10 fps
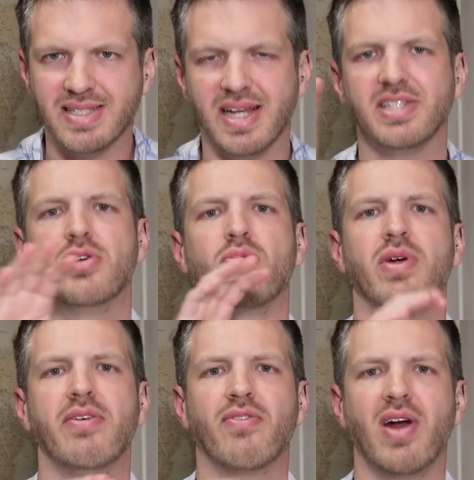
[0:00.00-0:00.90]
as you're
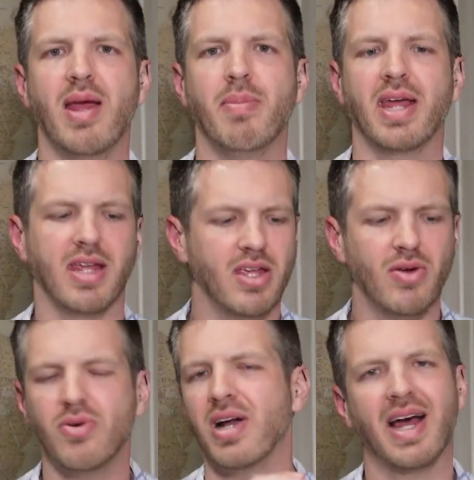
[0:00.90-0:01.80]
reframing,
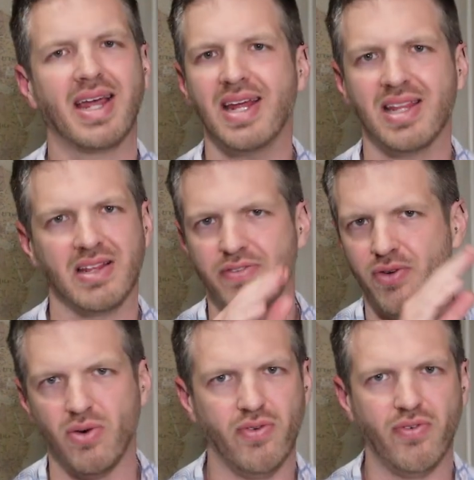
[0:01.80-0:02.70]
you are not getting the
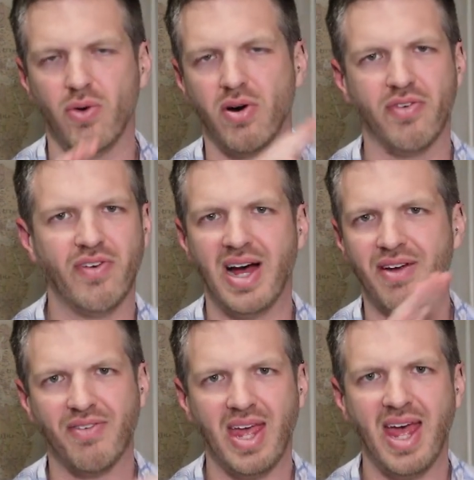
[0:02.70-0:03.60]
full 4 or
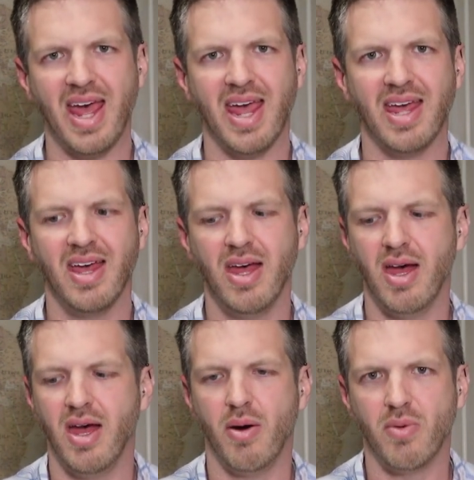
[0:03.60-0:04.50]
5K,
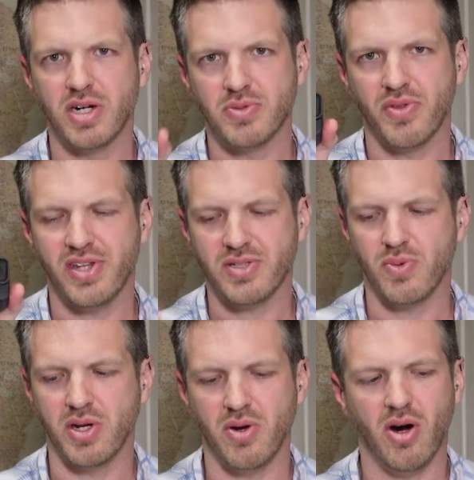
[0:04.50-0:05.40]
whereas with this
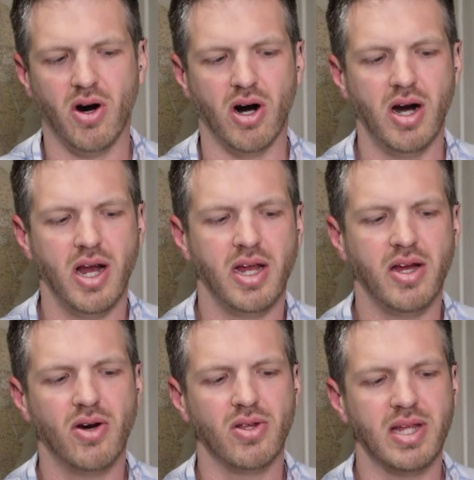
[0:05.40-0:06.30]
one you are.
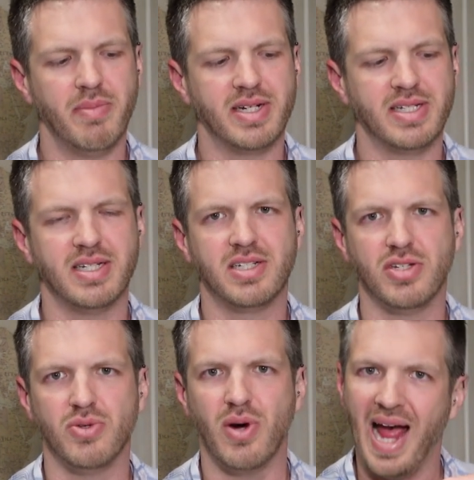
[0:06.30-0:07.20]
You're limited
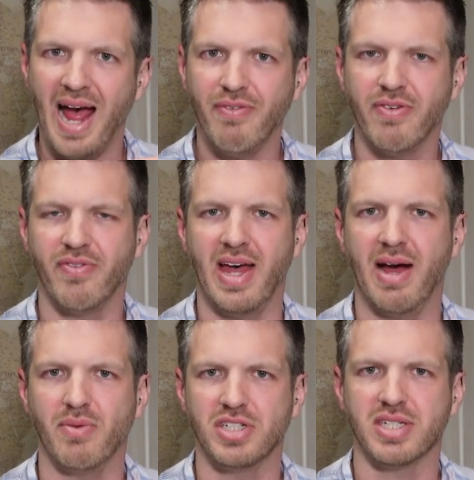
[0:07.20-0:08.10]
to half of
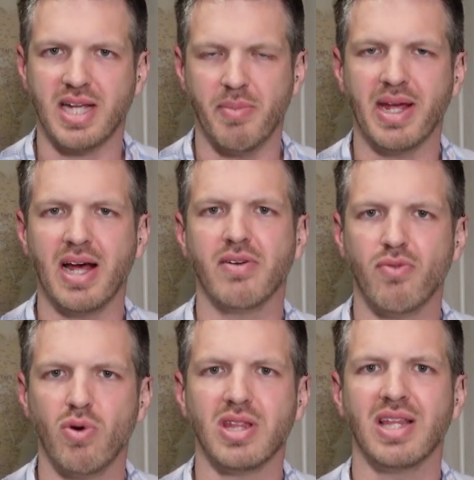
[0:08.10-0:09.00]
that, which is coming out of
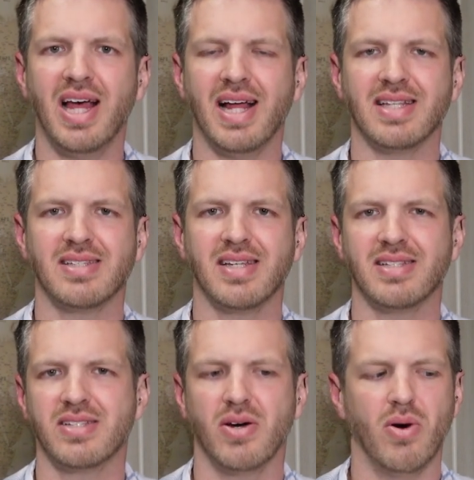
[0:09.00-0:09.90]
one lens. And
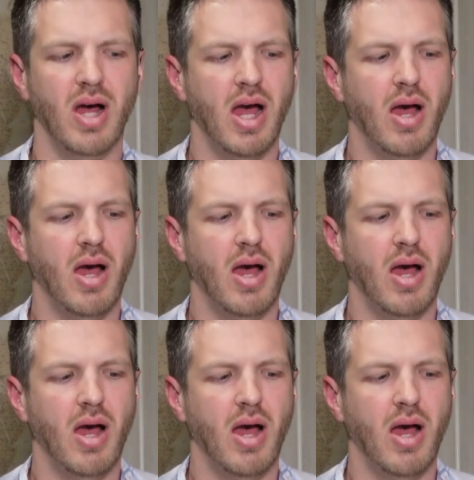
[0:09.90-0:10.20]
so